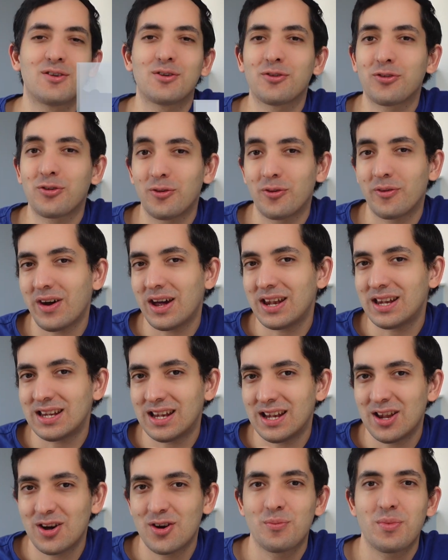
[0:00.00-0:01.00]
also I've added
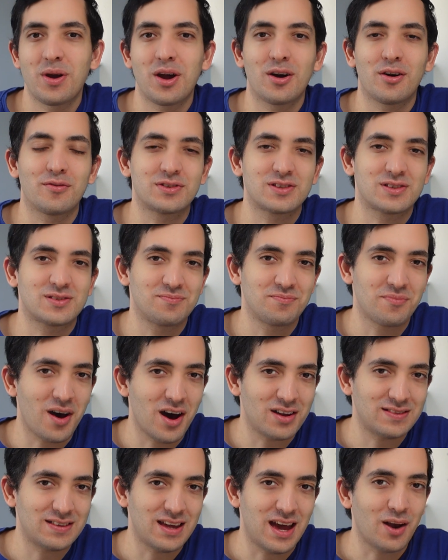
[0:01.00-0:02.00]
a little bit of
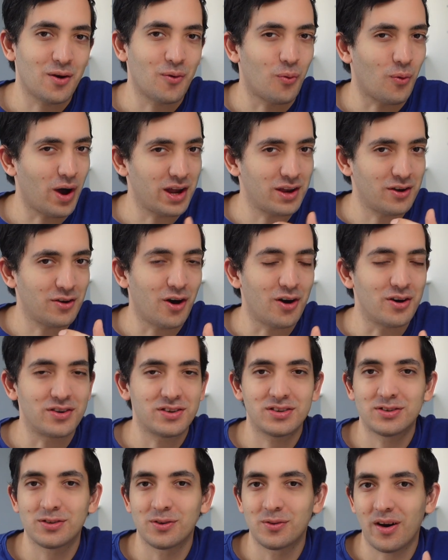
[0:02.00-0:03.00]
smart tech, why
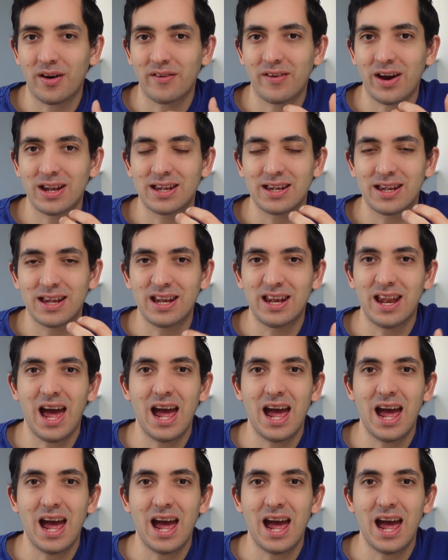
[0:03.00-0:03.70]
not? So I've added an